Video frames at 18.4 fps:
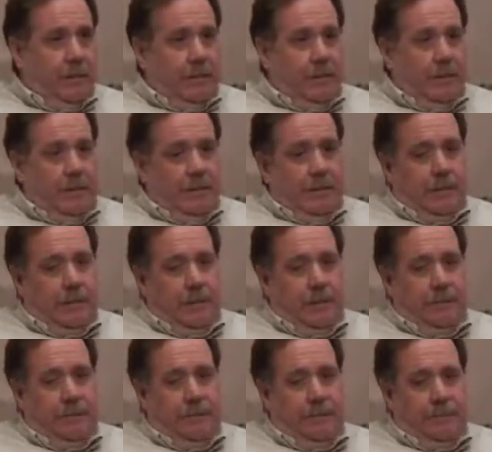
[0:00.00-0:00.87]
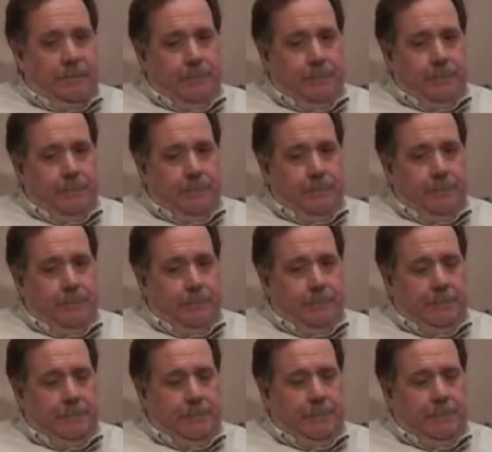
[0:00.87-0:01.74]
They ended up uh,
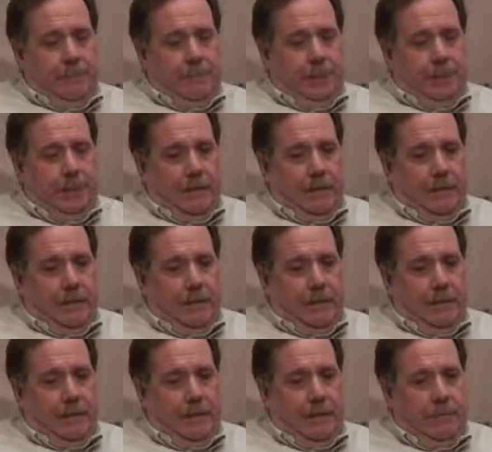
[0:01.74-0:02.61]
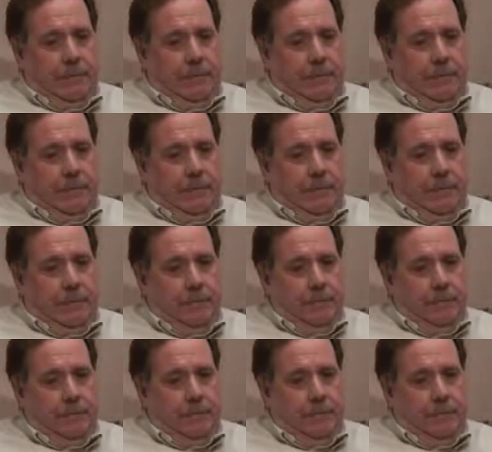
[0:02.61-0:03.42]
um, finding um,